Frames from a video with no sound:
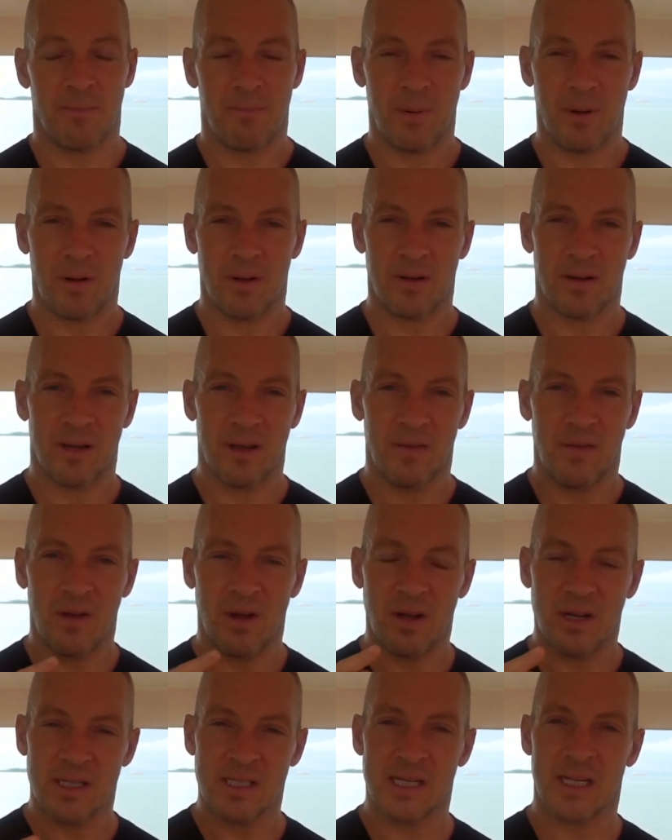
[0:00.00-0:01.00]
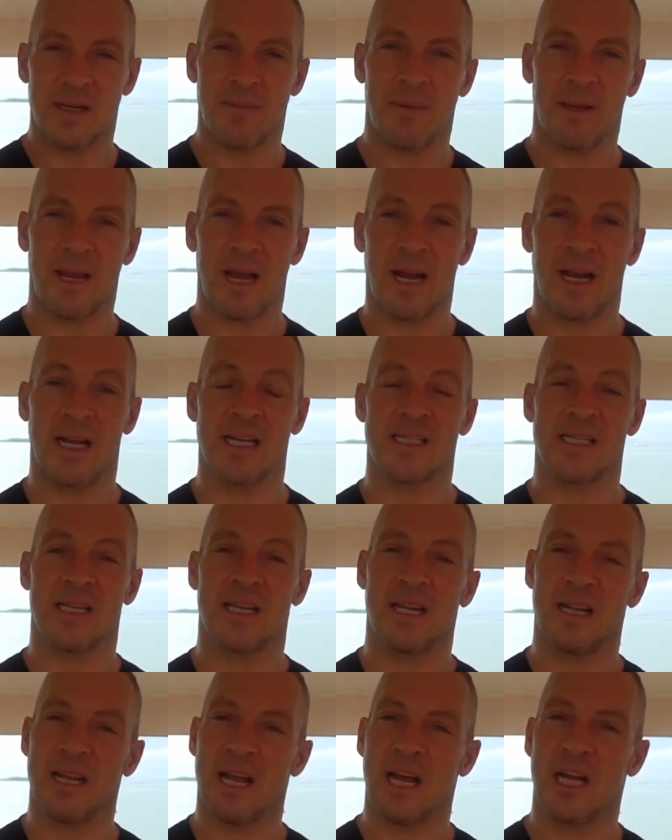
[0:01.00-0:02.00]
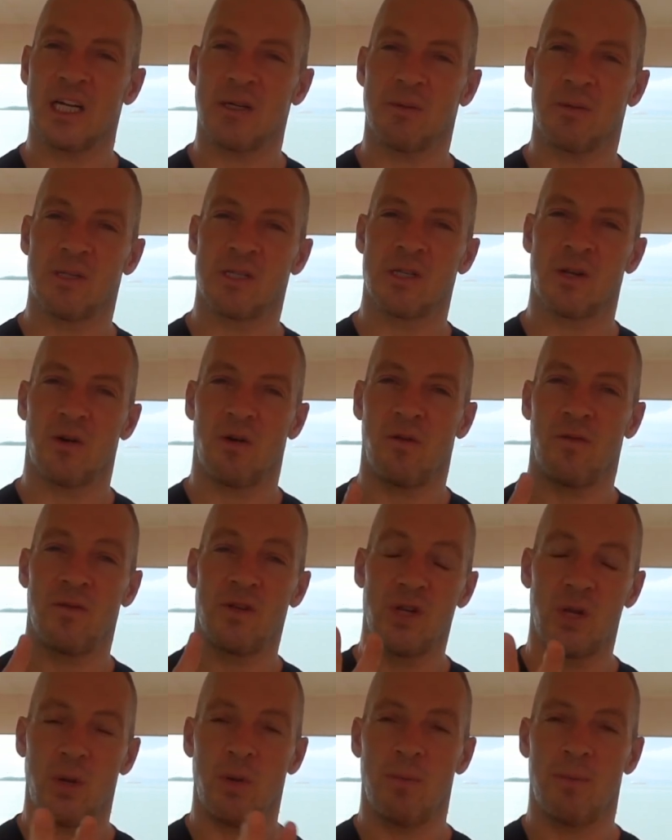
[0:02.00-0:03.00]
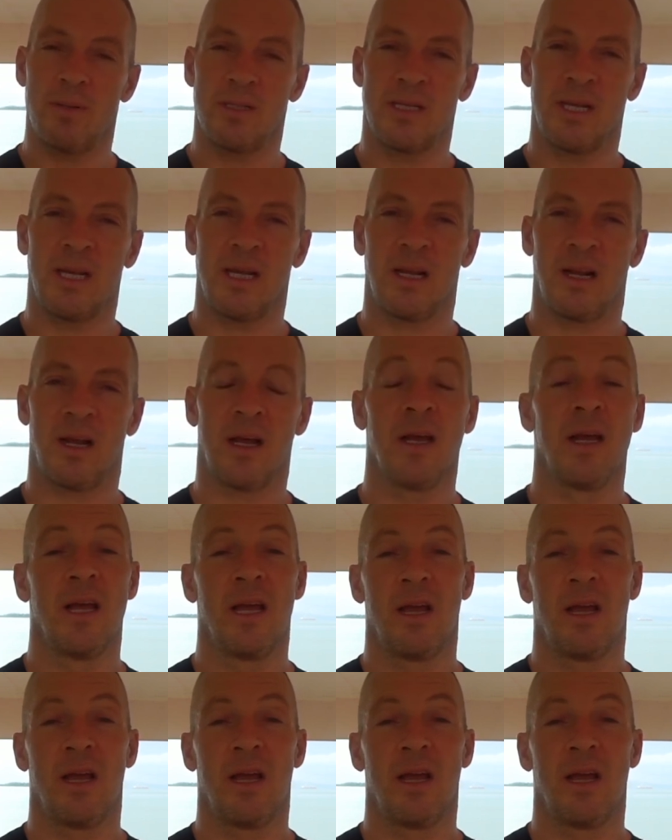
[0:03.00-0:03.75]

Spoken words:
but if you understand the mechanics and the attachments of two in particular,